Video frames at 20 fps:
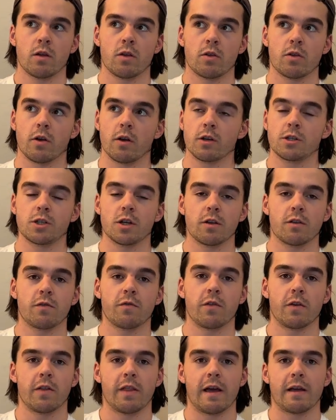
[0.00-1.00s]
searches
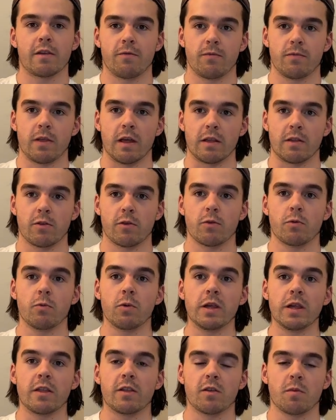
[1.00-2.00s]
for that
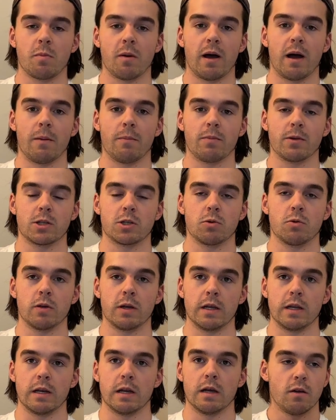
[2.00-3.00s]
sweet spot
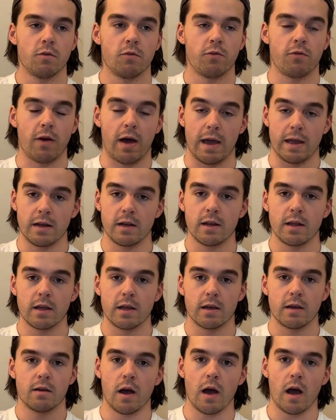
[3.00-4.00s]
between
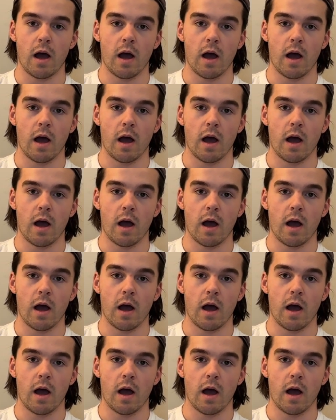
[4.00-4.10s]
finding